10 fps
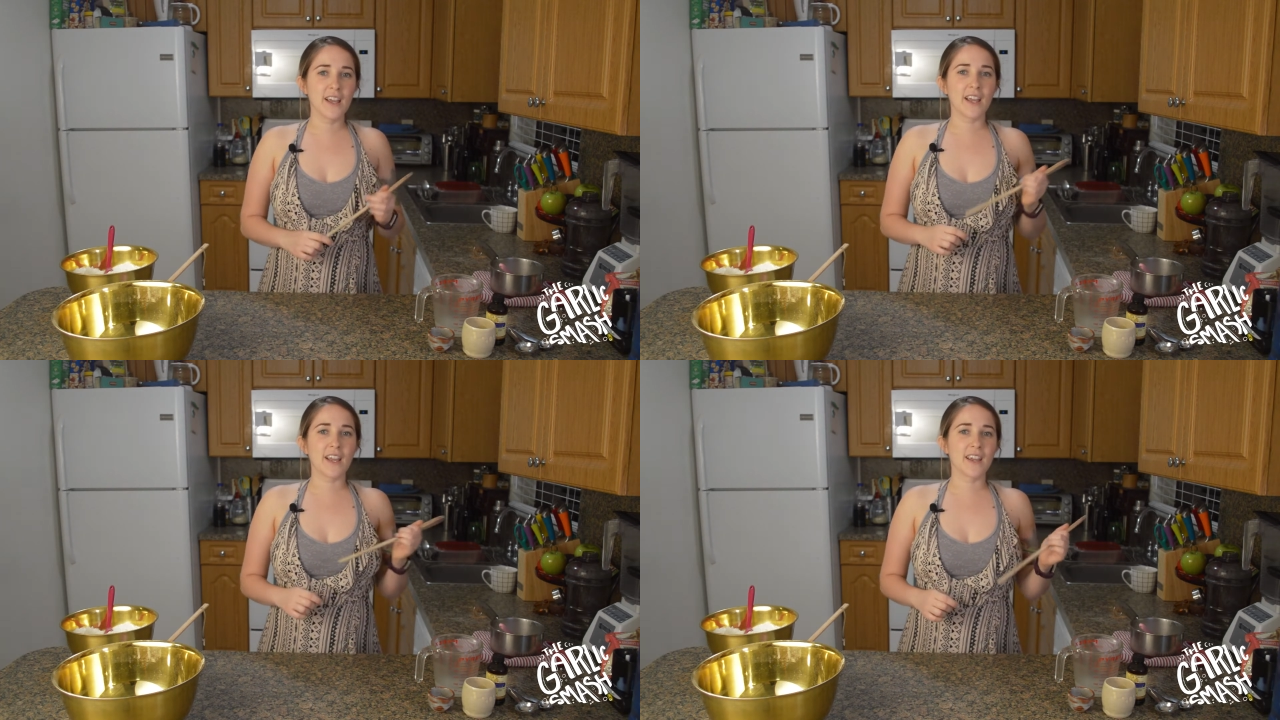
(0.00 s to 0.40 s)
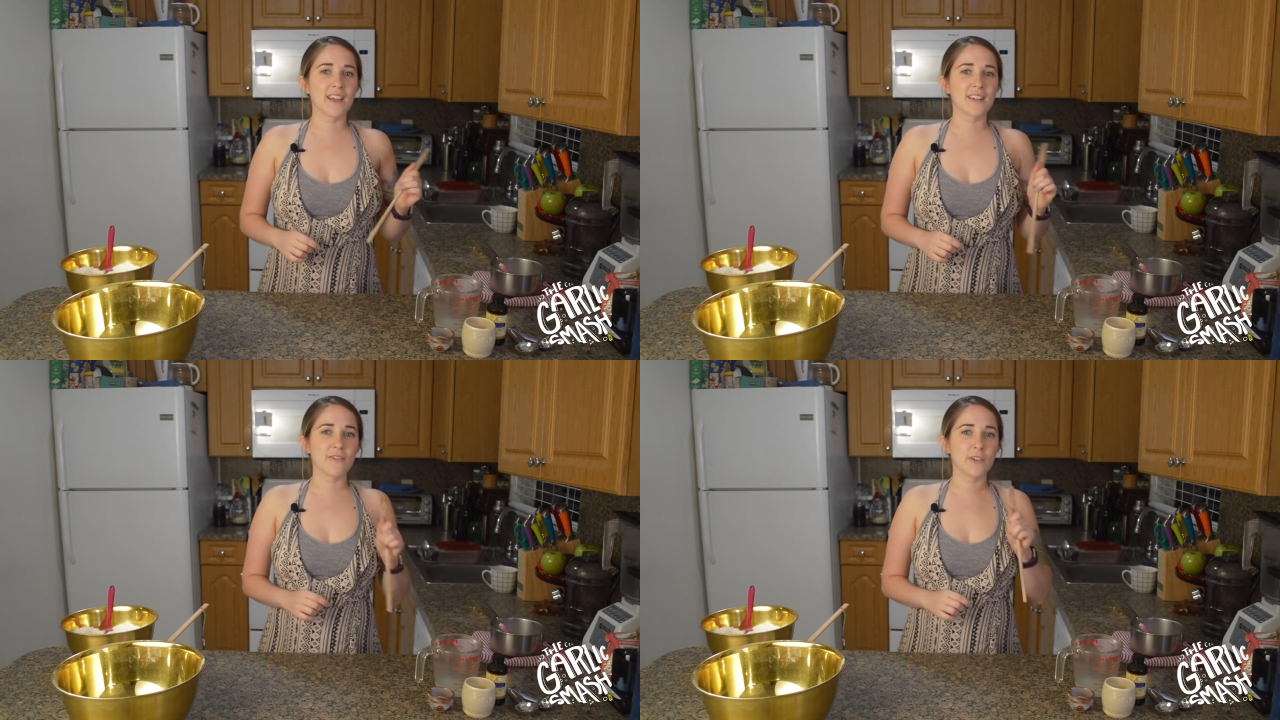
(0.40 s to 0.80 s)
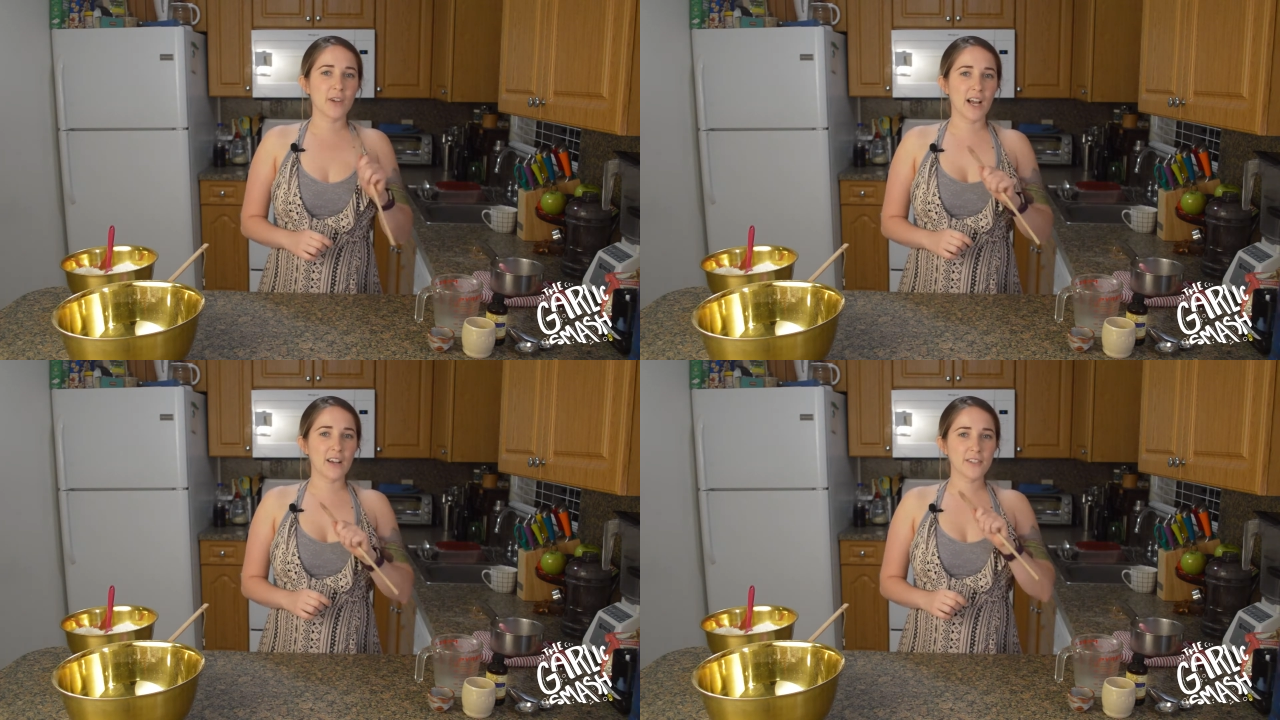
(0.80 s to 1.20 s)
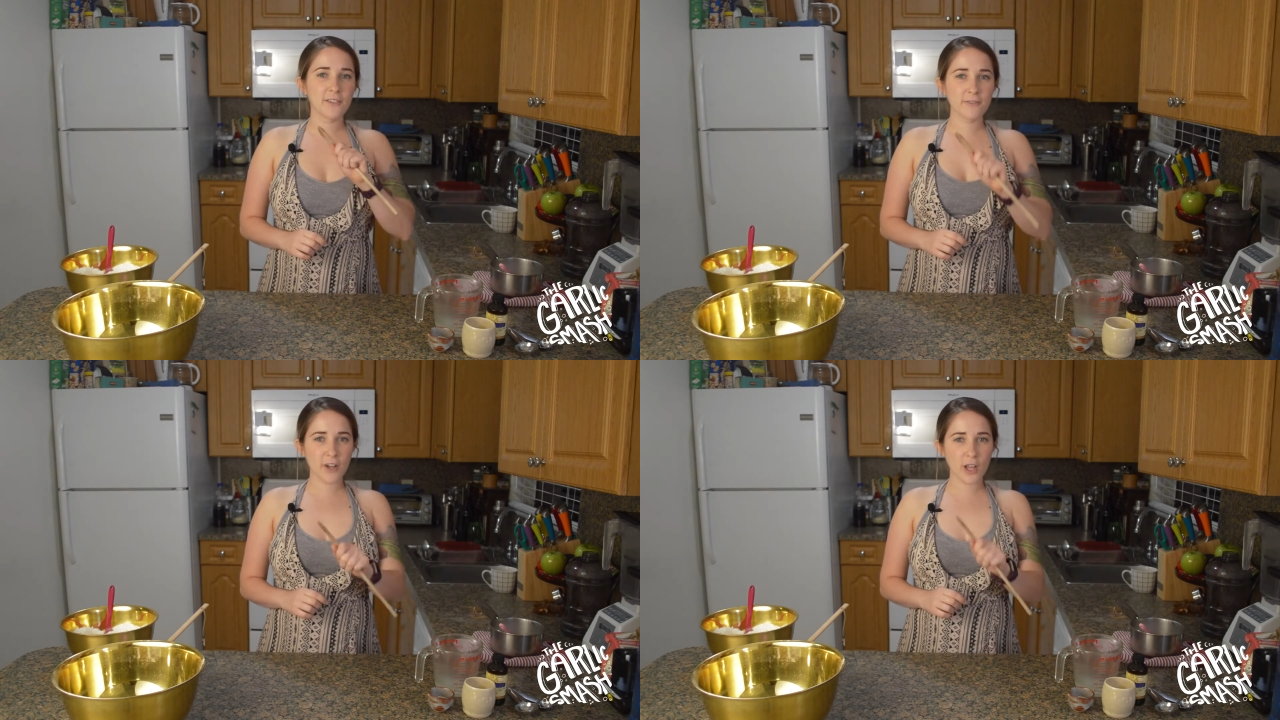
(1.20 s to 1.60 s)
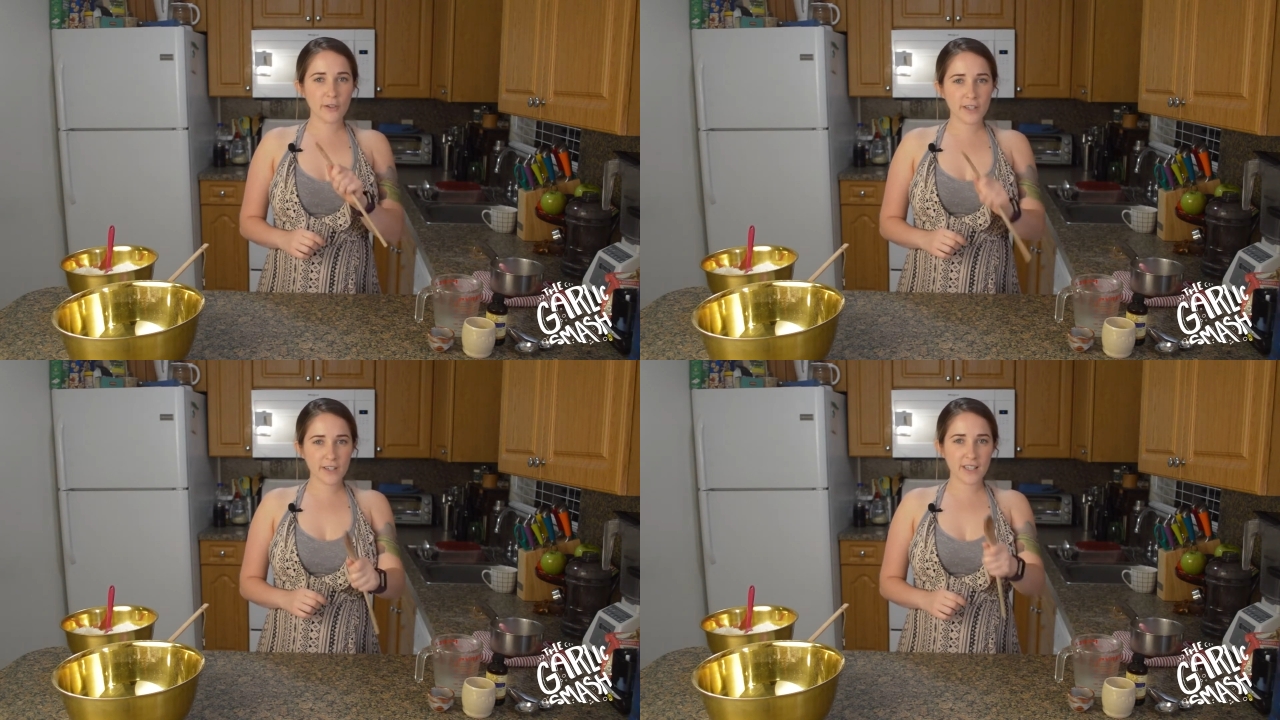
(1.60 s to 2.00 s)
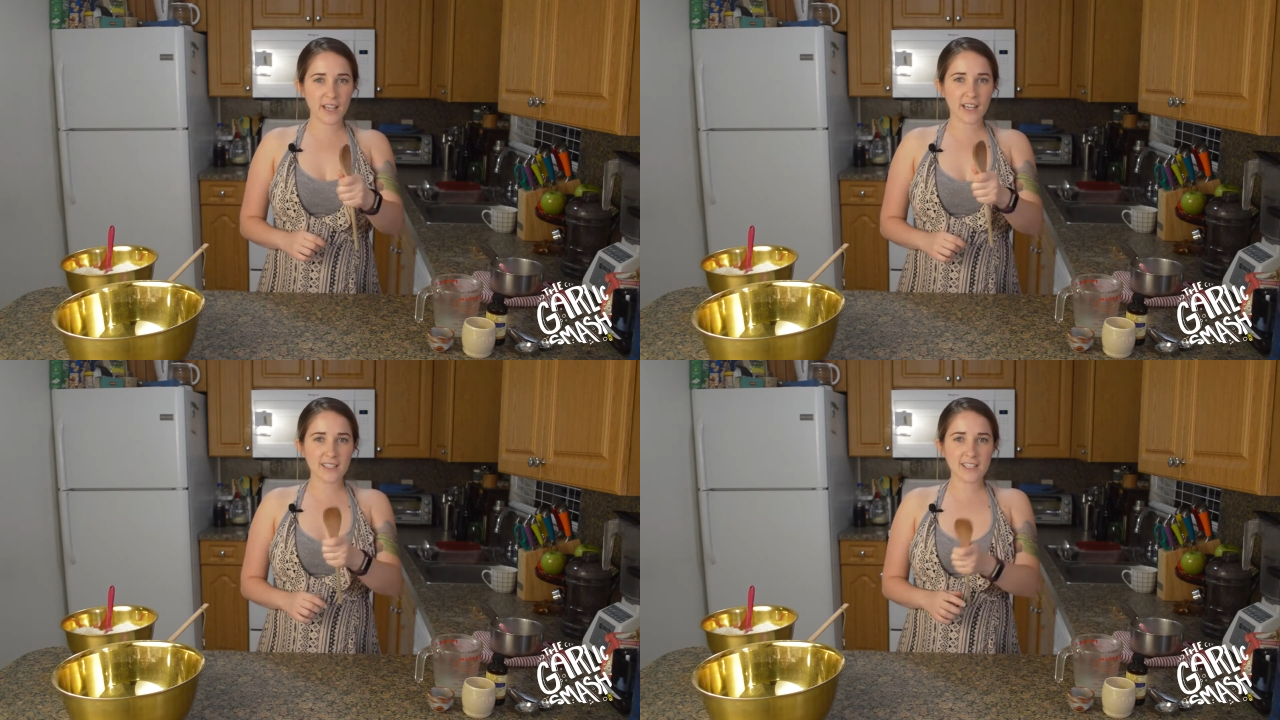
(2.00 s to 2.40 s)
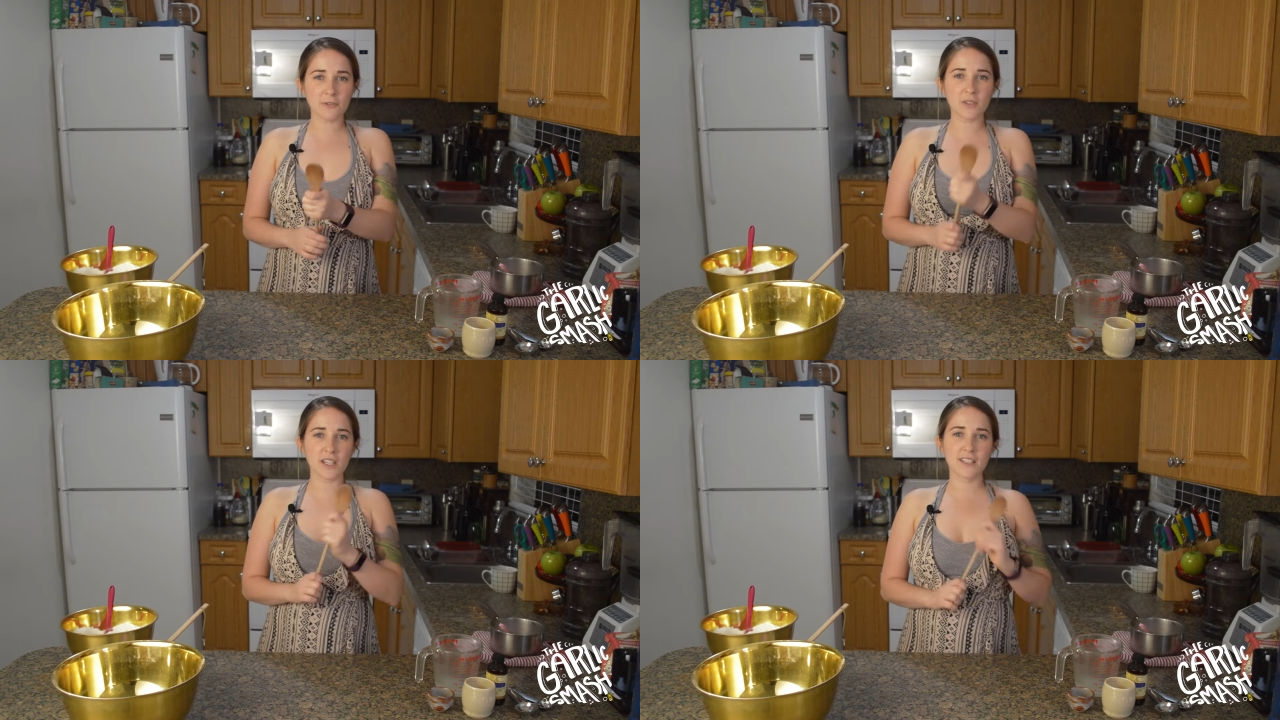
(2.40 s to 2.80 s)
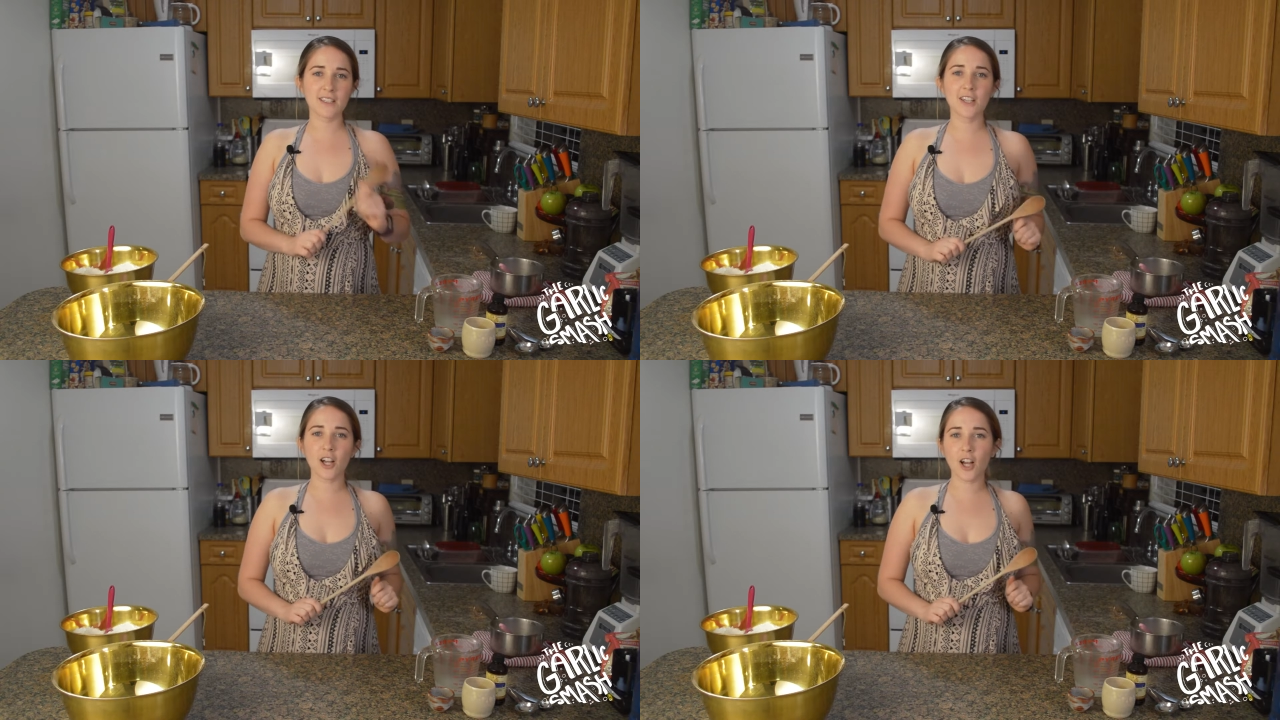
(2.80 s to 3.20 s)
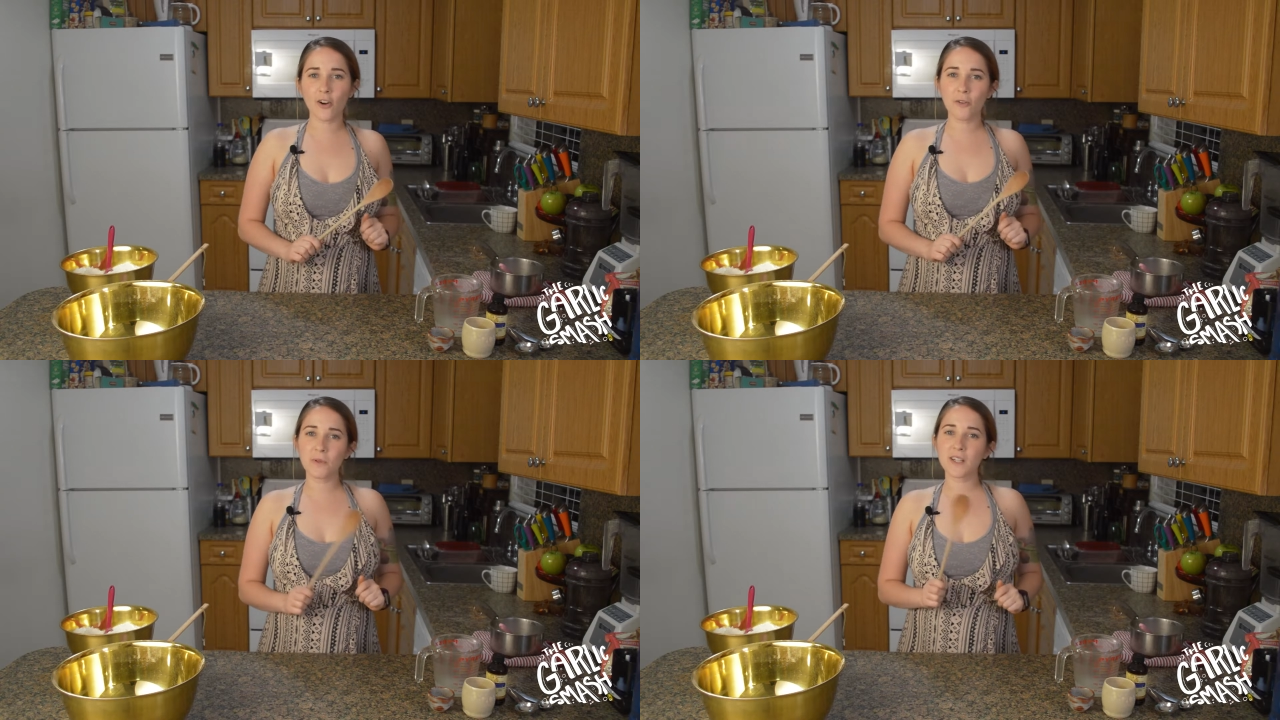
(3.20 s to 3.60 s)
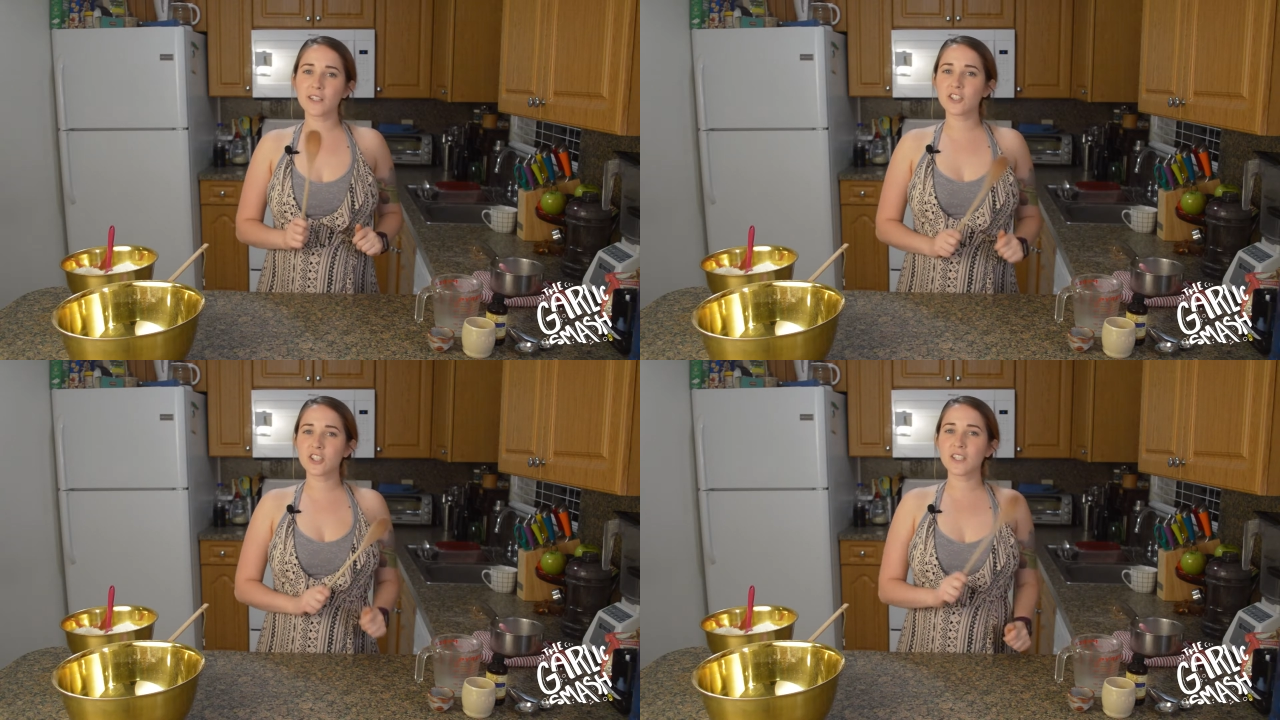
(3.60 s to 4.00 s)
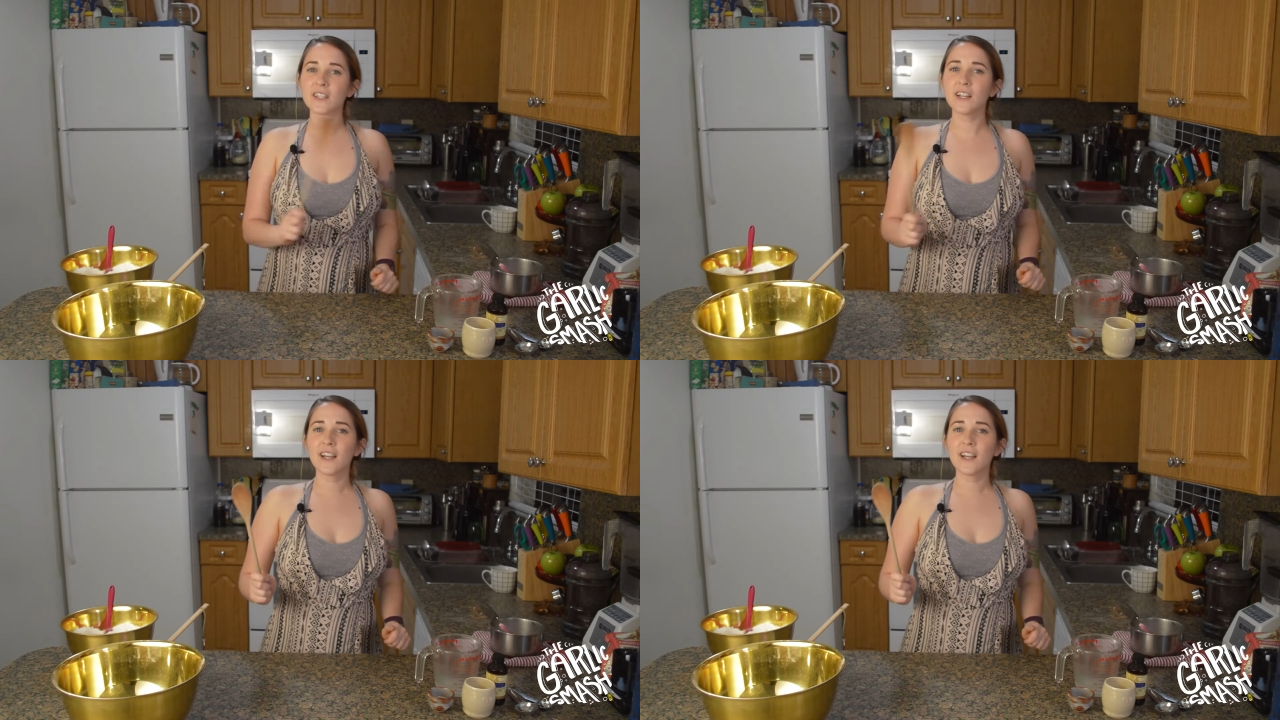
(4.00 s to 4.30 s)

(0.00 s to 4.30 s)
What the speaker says: And if you haven't followed her yet, you need to go because she